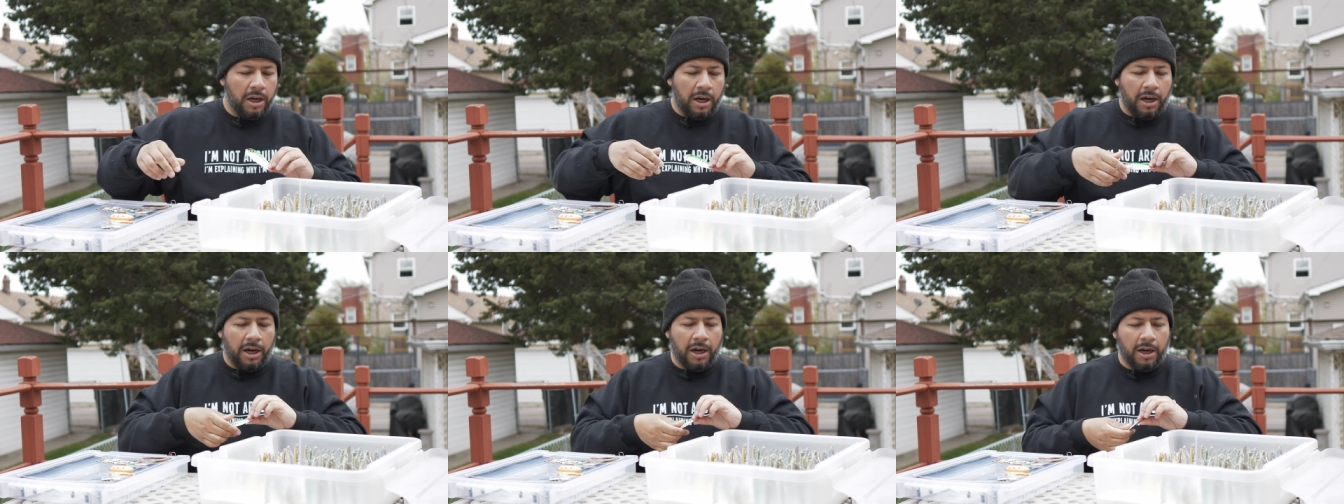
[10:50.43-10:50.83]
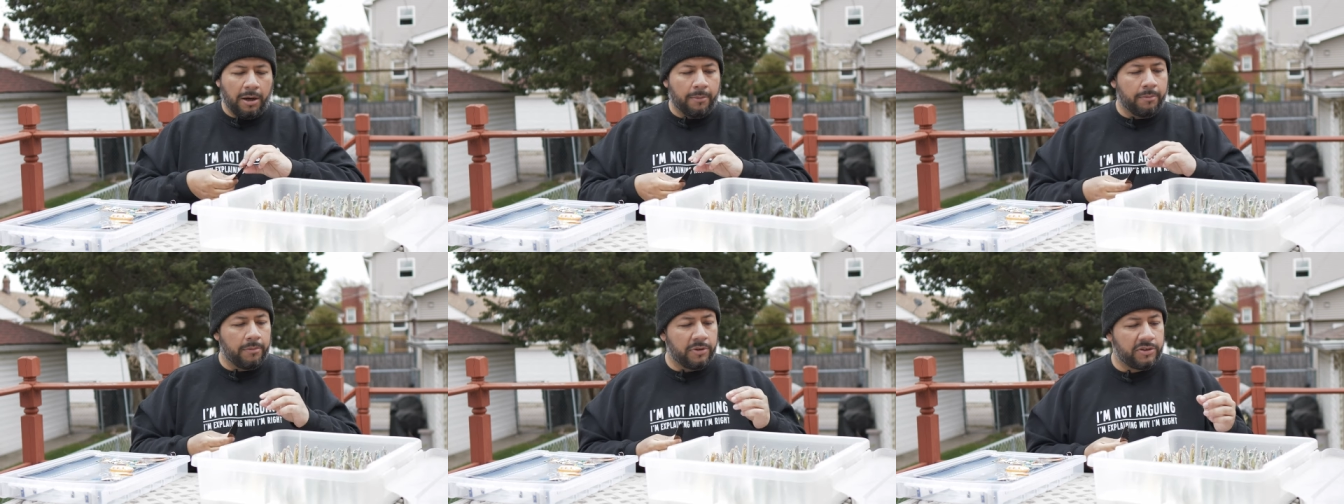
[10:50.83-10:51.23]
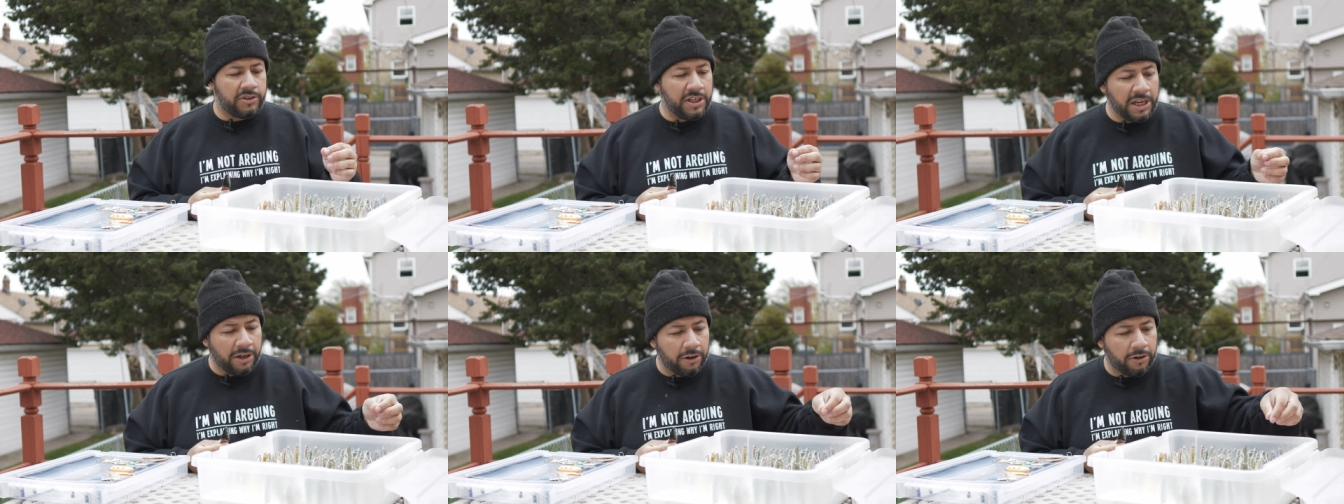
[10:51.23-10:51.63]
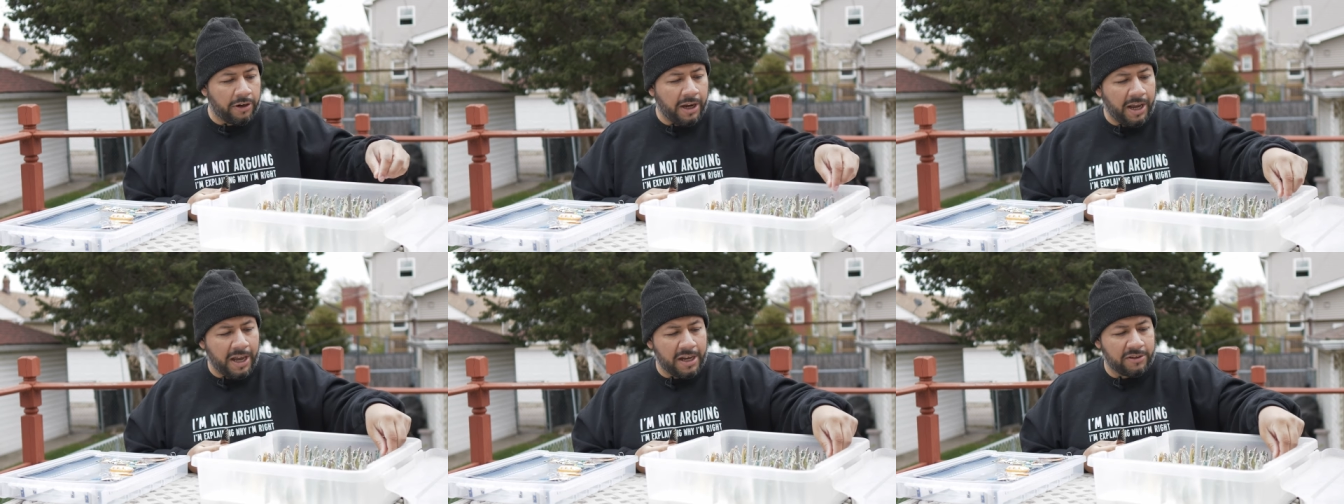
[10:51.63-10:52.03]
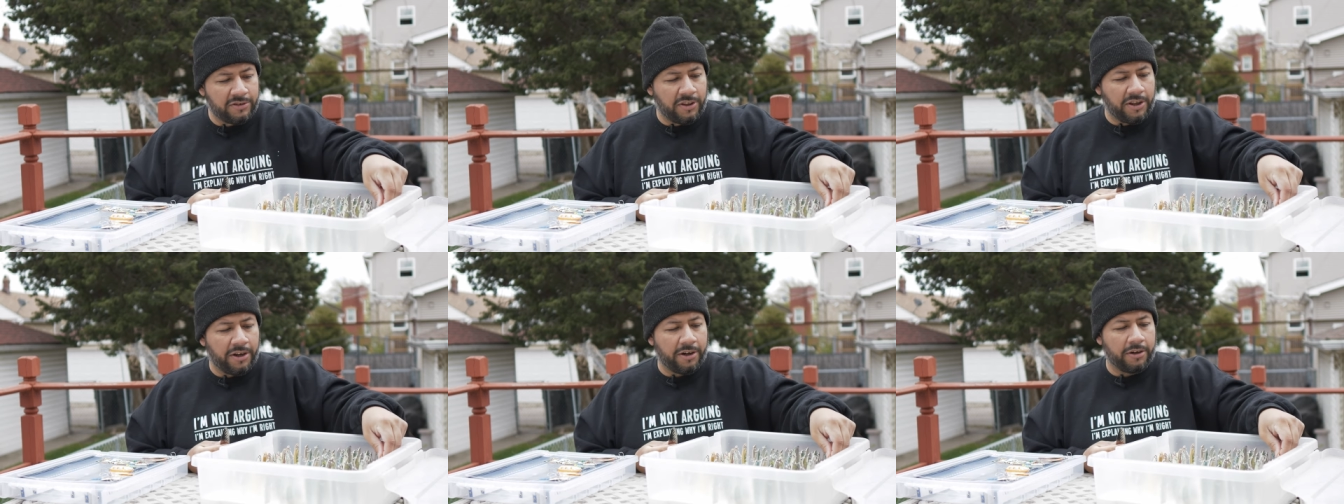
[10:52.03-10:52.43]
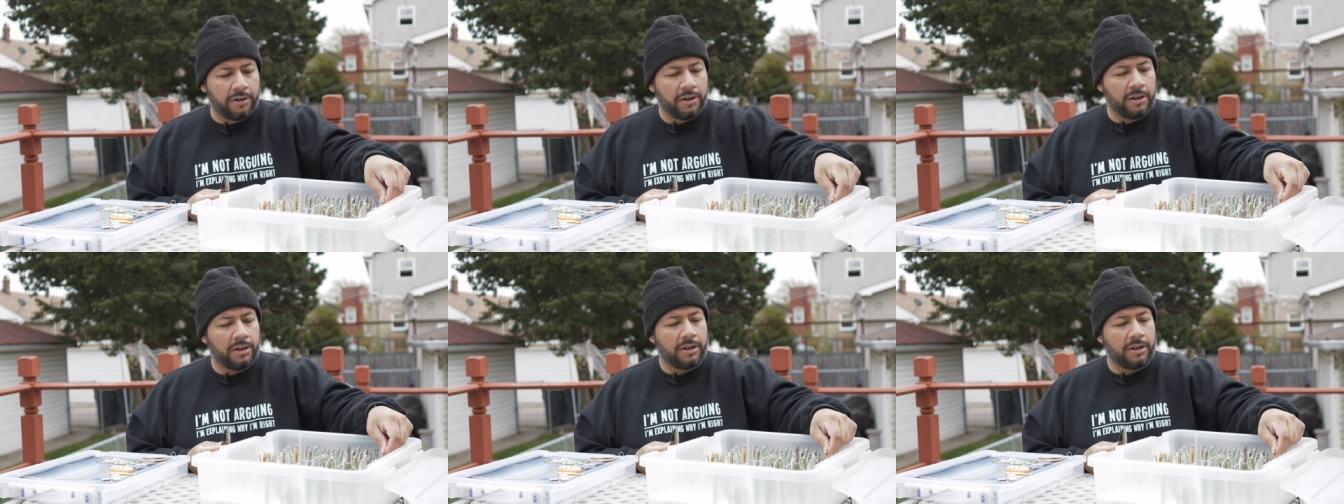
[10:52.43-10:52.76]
Um, Stinger has their